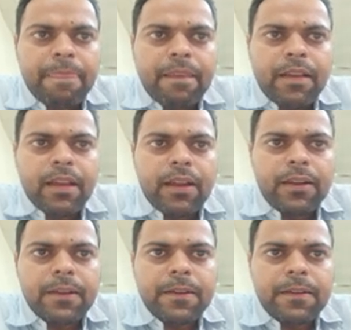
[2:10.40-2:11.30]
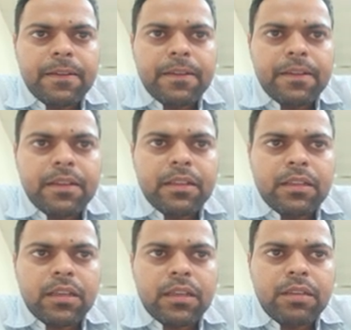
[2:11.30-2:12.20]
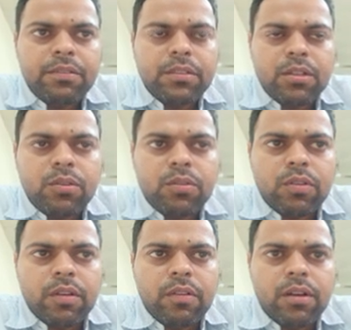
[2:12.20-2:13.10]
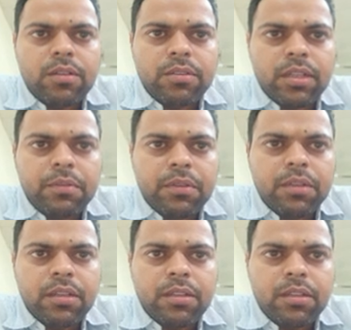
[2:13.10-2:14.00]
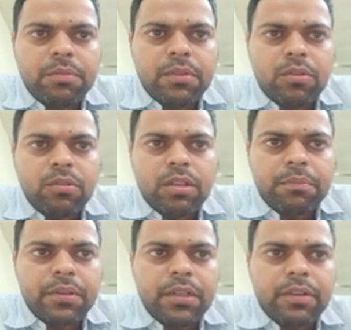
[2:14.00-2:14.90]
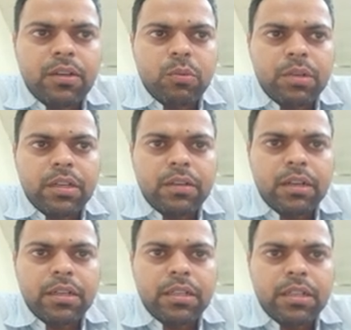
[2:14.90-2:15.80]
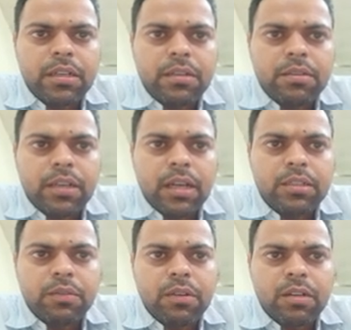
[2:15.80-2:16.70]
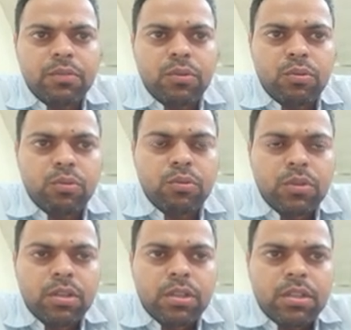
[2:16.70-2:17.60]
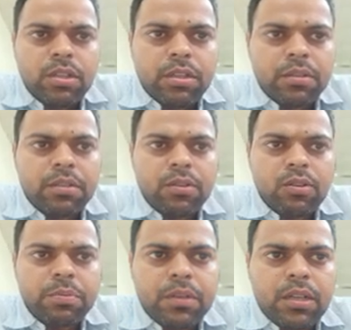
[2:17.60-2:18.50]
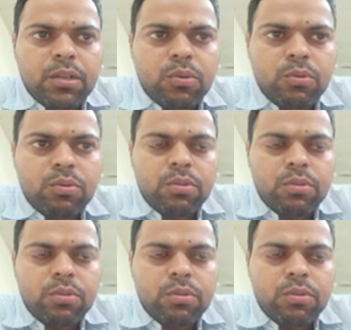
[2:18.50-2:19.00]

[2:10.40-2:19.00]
And the key features of the award scheme is the assessment on the predefined objective criteria, that is cash award for 2 district hospitals and 2